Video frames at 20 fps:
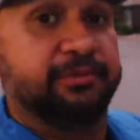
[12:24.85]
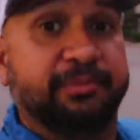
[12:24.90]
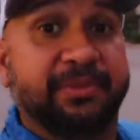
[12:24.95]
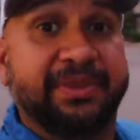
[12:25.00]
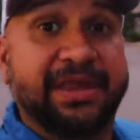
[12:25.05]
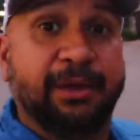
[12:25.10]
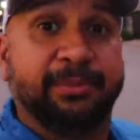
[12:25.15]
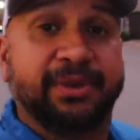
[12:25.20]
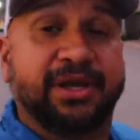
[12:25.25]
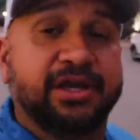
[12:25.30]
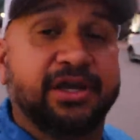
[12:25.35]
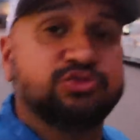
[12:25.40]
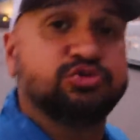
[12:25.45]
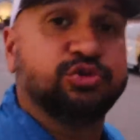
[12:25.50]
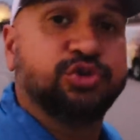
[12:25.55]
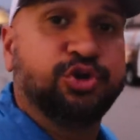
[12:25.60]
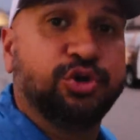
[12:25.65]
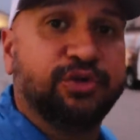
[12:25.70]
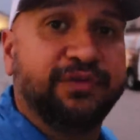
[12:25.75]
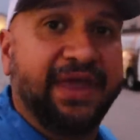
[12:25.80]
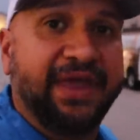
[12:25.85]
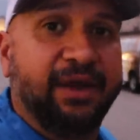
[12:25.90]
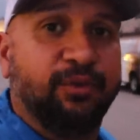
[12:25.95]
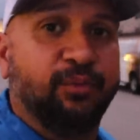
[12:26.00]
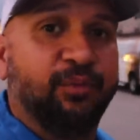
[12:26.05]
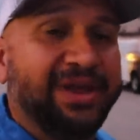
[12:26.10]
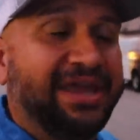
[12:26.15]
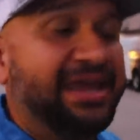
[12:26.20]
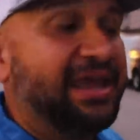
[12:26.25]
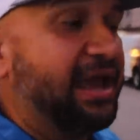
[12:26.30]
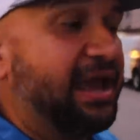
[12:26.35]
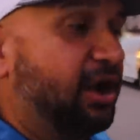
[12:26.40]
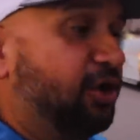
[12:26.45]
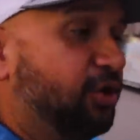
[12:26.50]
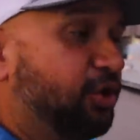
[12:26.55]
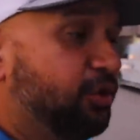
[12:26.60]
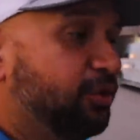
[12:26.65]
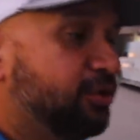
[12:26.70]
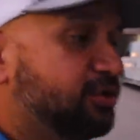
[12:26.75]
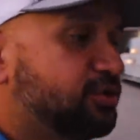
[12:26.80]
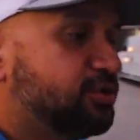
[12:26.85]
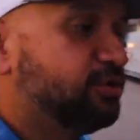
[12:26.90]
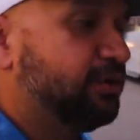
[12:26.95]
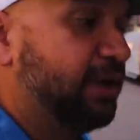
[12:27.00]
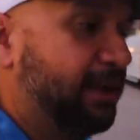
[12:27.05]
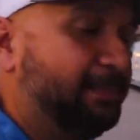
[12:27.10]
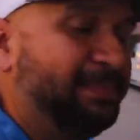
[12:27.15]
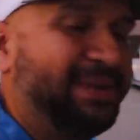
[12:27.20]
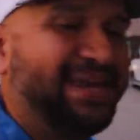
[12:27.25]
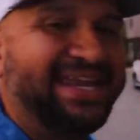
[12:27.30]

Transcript: Now, because we're doing that, we are going to a